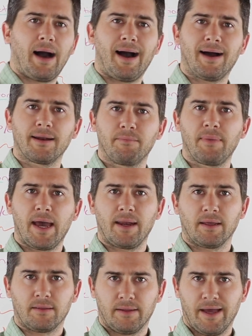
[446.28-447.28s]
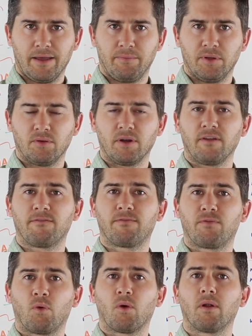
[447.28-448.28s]
automatic liability
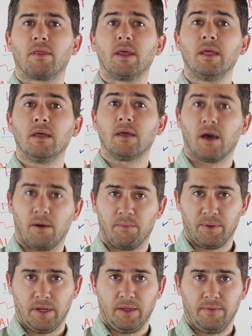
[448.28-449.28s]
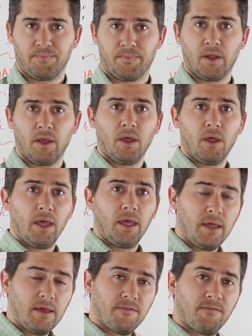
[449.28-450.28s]
for the company.
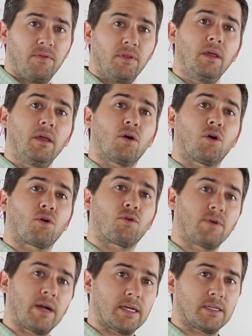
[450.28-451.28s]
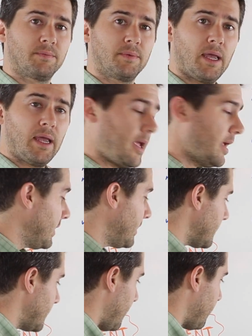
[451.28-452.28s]
If the harassment, and it
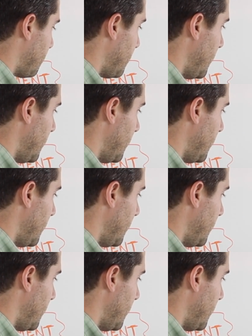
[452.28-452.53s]
doesn't have to be